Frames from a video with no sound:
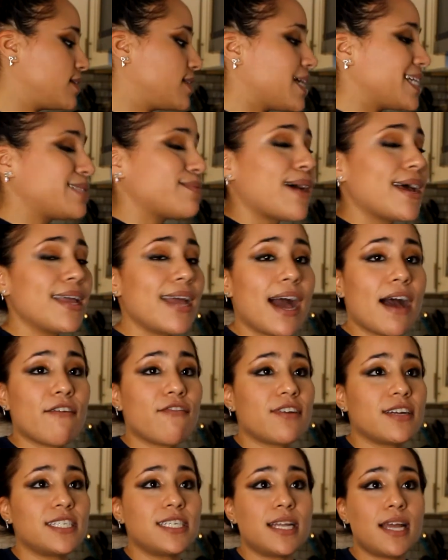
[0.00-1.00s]
That's why you gotta
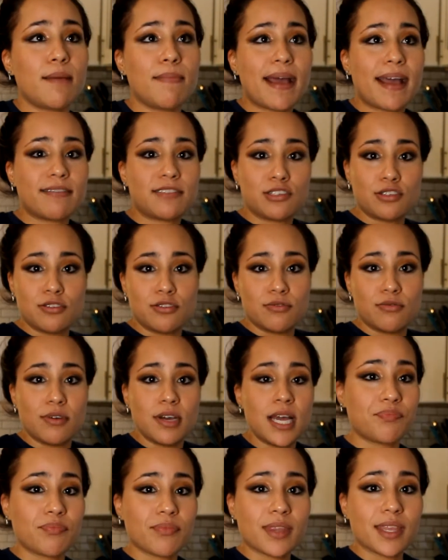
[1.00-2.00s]
freshen up after you
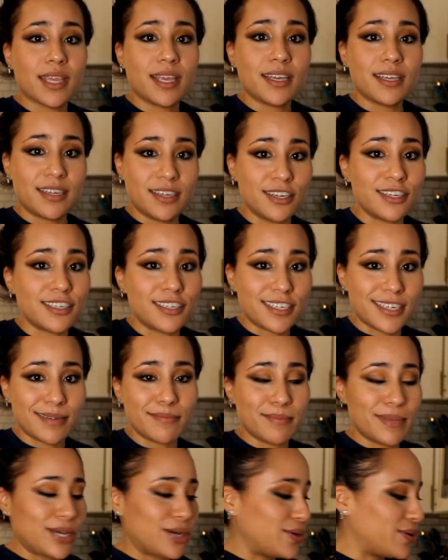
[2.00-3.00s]
cook a
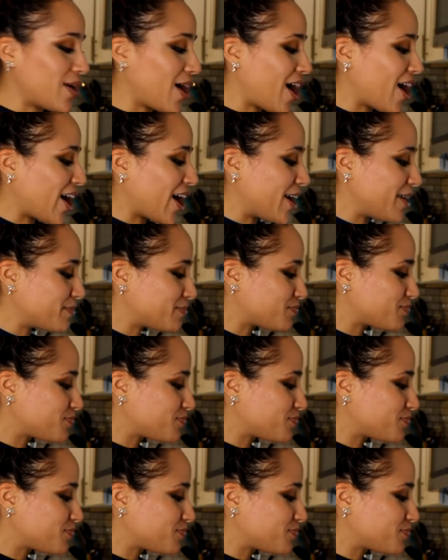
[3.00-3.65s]
good meal. Alright,